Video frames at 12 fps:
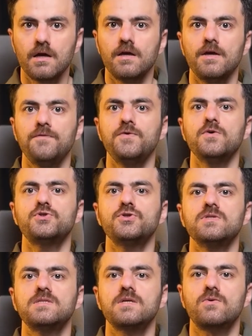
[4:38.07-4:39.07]
If you
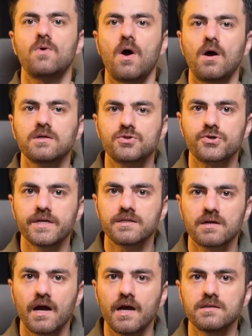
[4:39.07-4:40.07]
choose the wrong trade
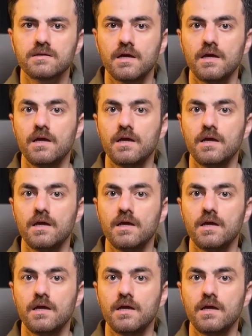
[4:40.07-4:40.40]
size,